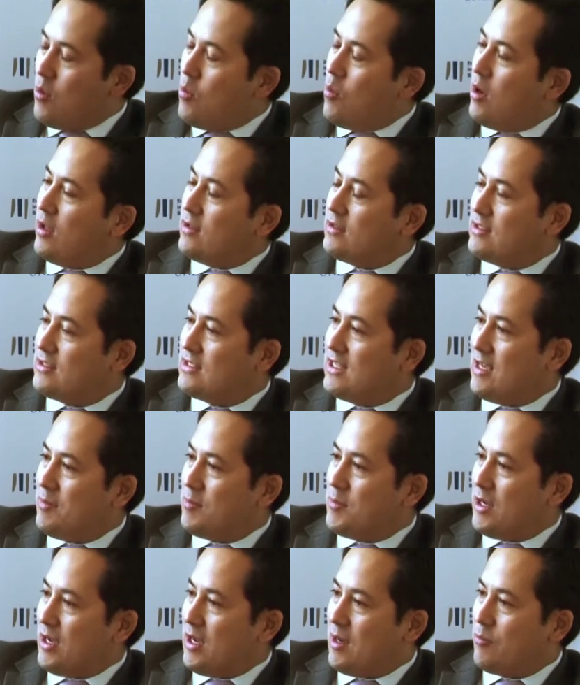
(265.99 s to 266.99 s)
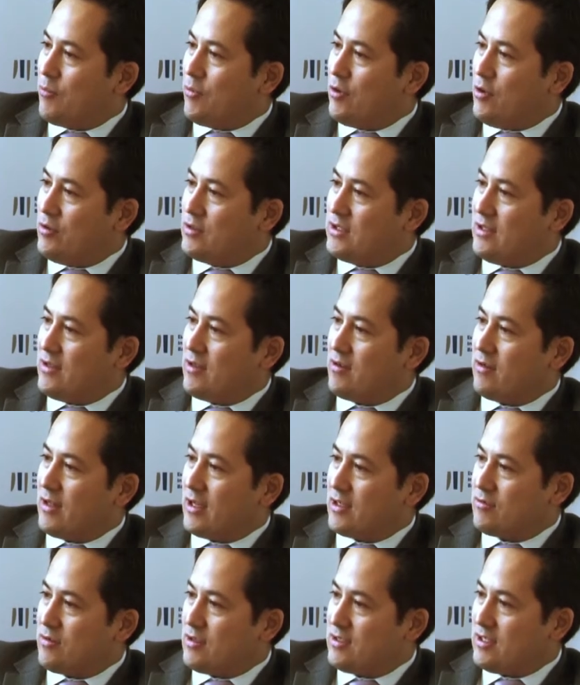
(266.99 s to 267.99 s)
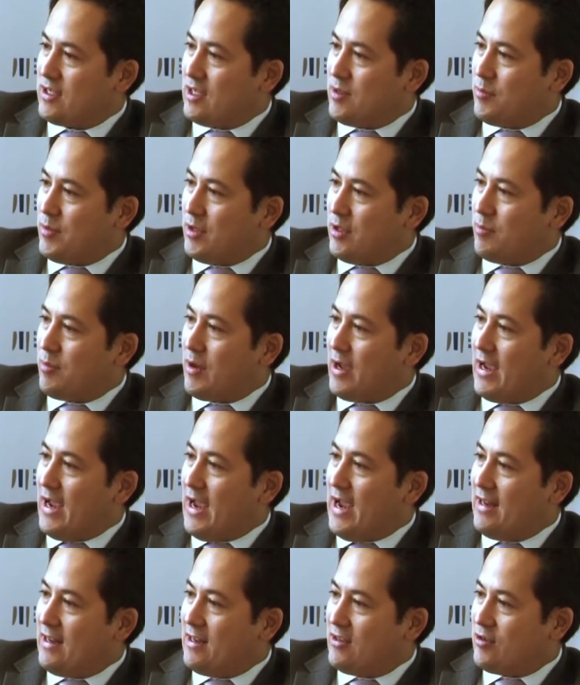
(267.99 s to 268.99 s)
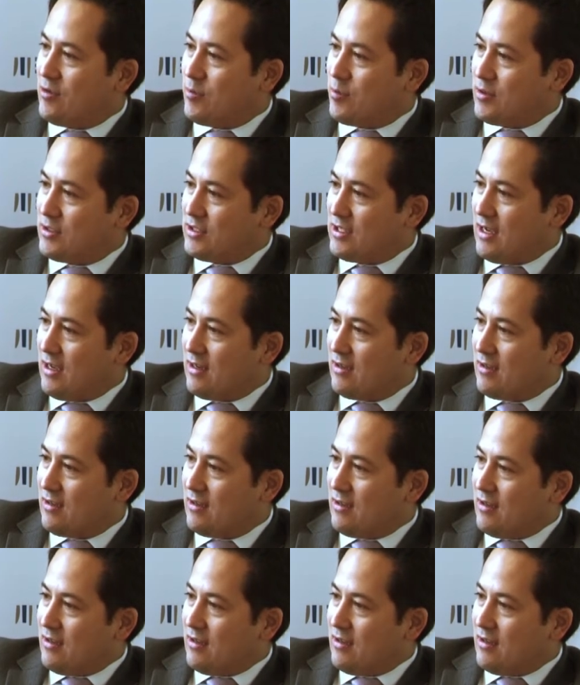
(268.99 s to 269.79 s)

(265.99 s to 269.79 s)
while at the same time reducing their electricity bill by 82%.